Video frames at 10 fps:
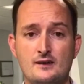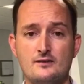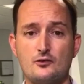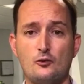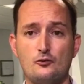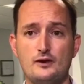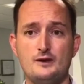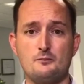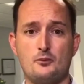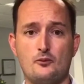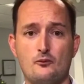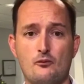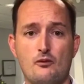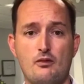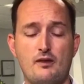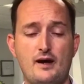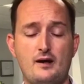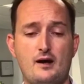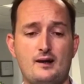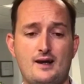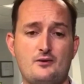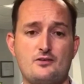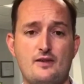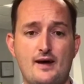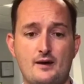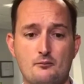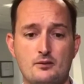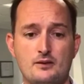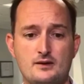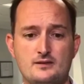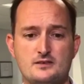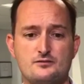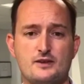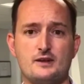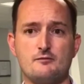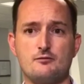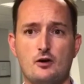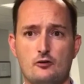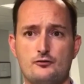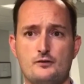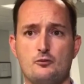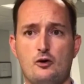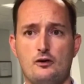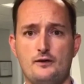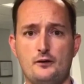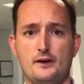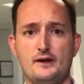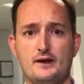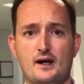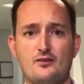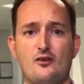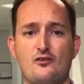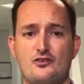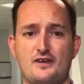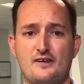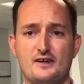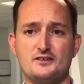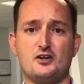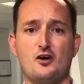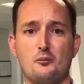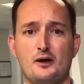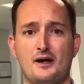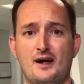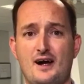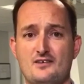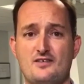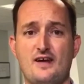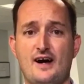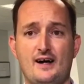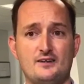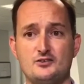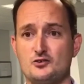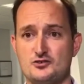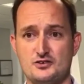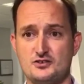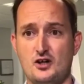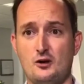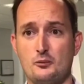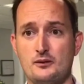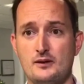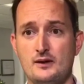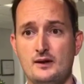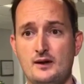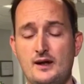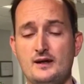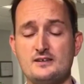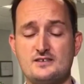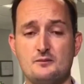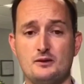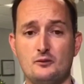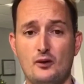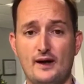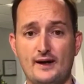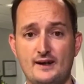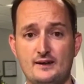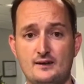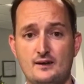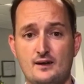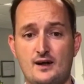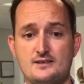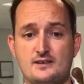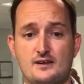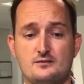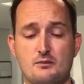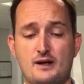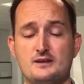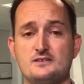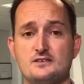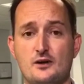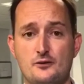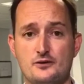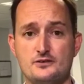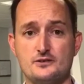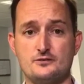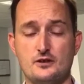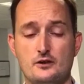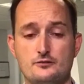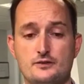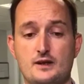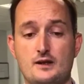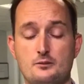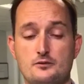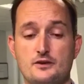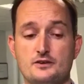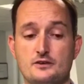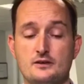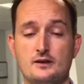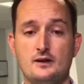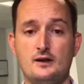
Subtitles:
It's all really important. That allows them to feel involved in what they're doing and not see their job as that, just a job. In a similar way, I'd say as managers and owners of care provision,